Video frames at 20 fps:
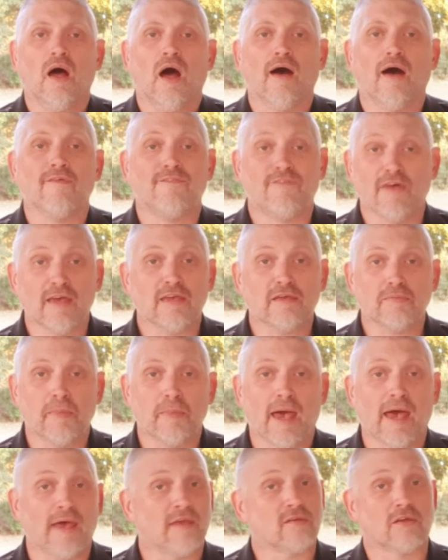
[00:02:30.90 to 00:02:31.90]
A face
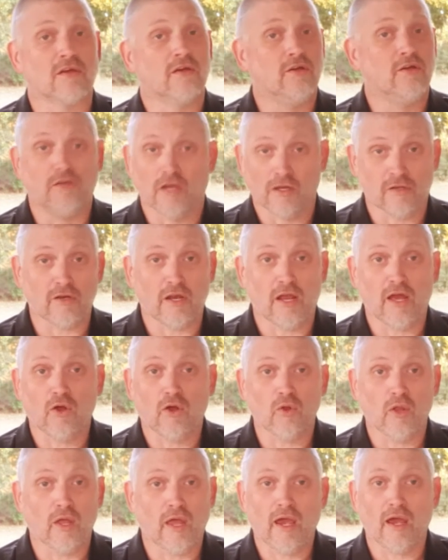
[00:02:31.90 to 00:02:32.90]
mask doesn't
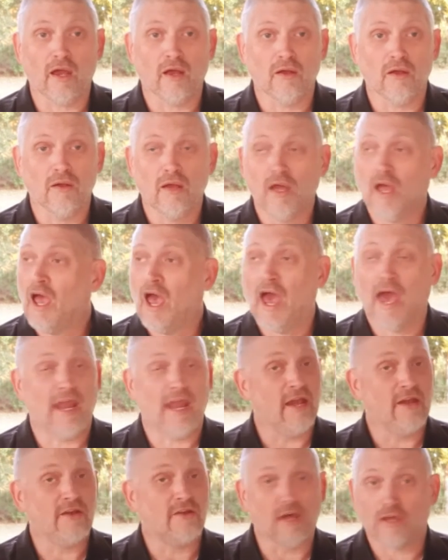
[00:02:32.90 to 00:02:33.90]
hold air and
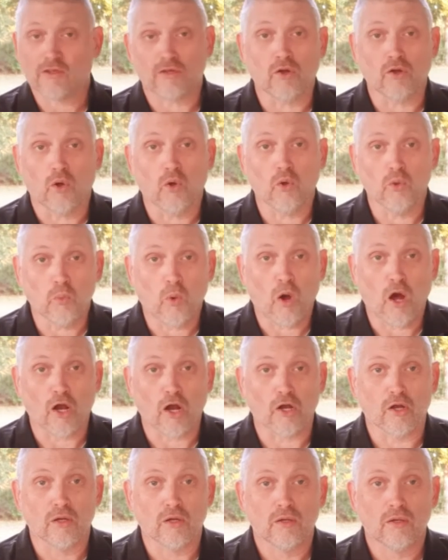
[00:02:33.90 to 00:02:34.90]
it doesn't hold
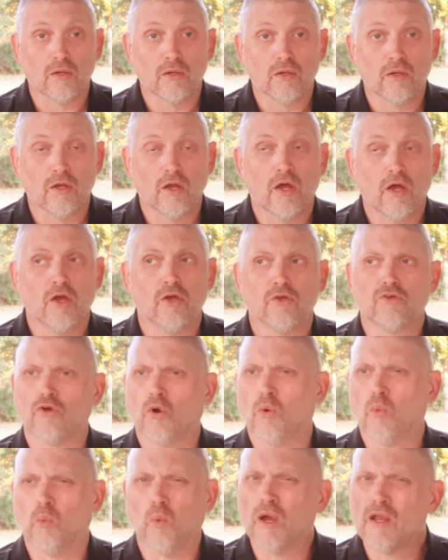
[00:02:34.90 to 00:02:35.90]
water.
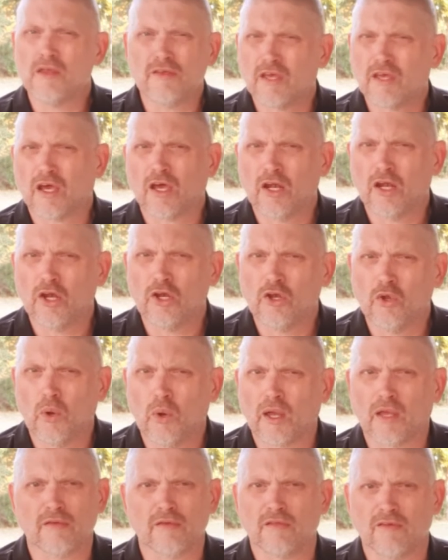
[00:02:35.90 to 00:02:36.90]
So what is it going to do
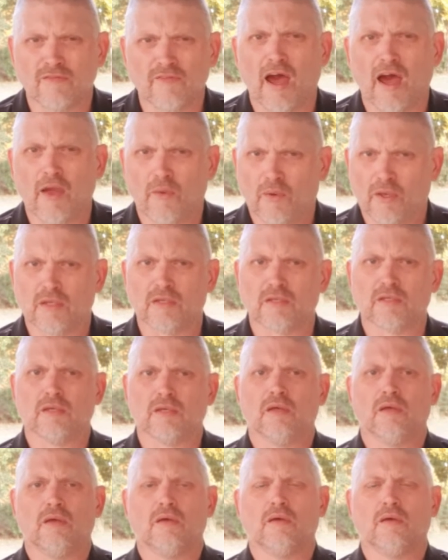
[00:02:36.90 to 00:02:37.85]
against the virus?